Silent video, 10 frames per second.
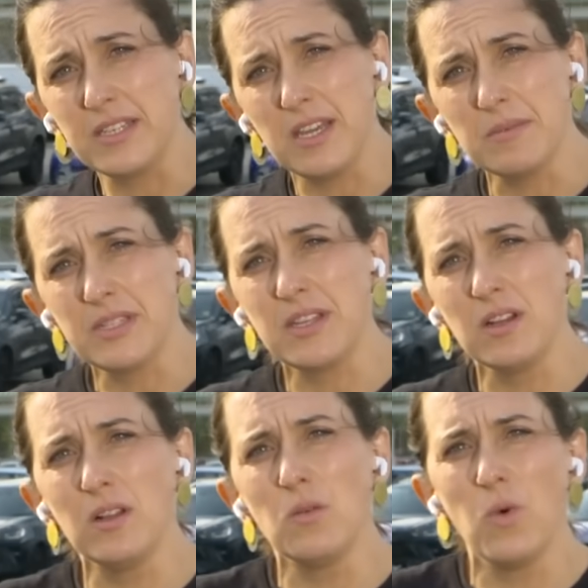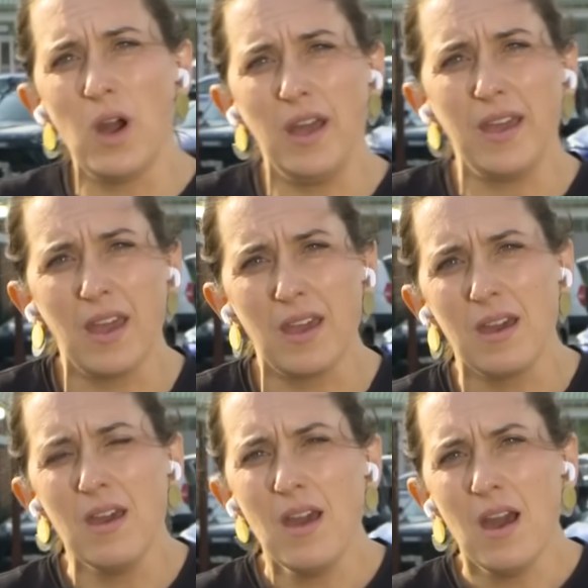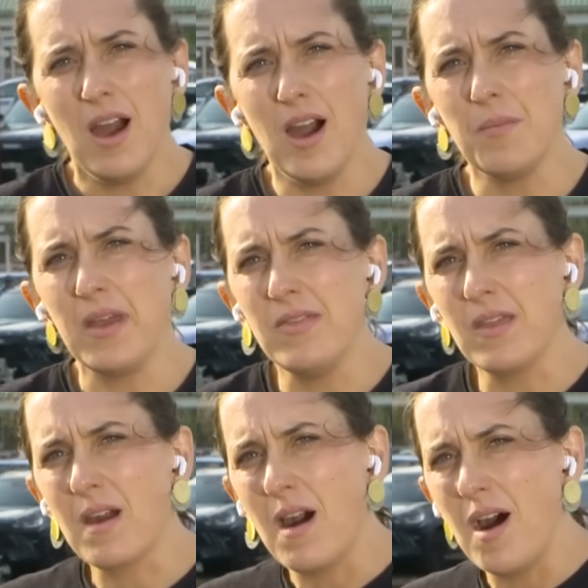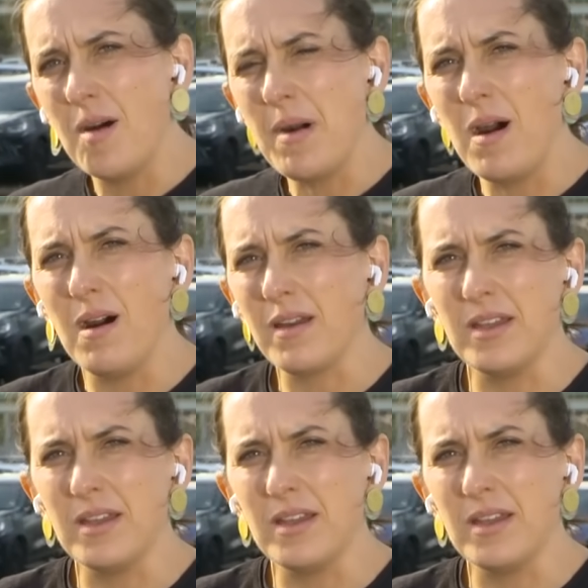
teams still working um, in the car park.